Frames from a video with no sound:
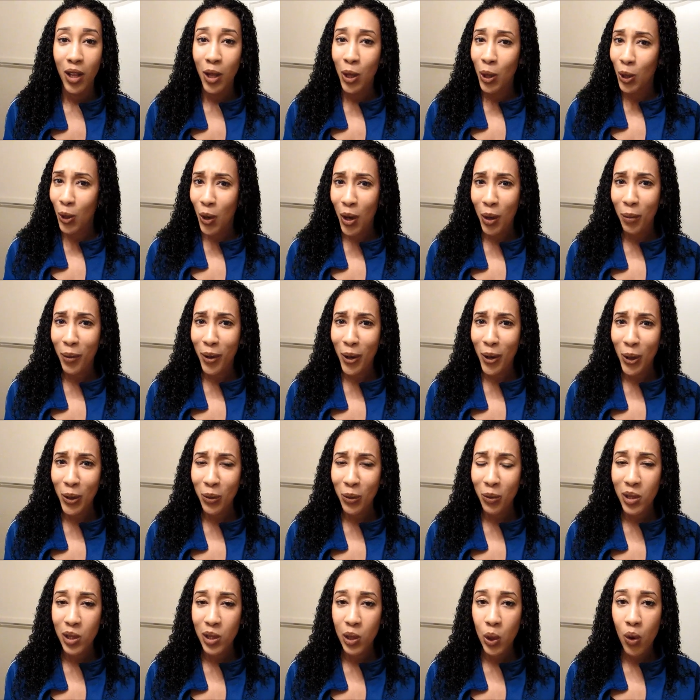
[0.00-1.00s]
long and
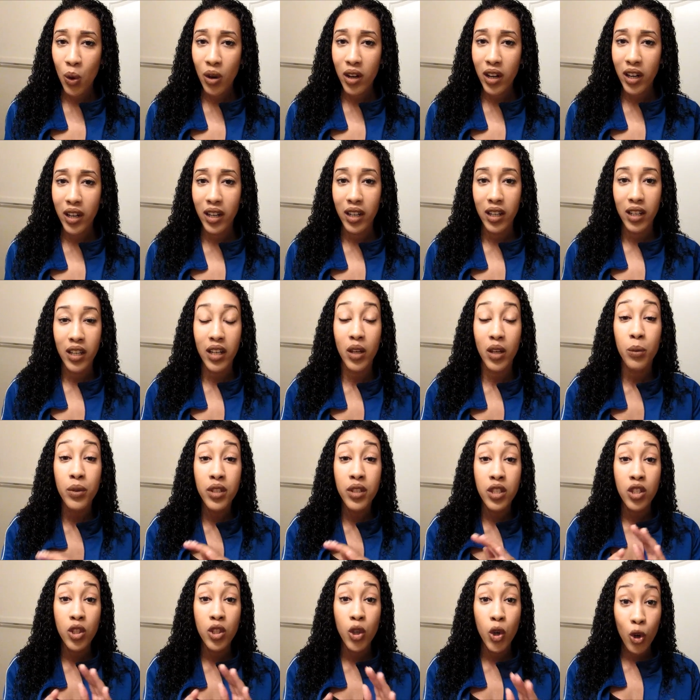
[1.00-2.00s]
behold, was longer. It
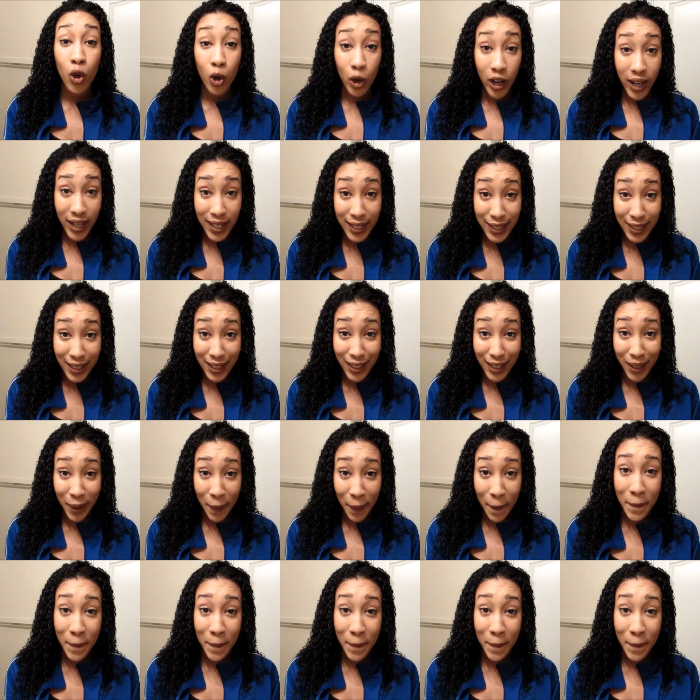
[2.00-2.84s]
was crazy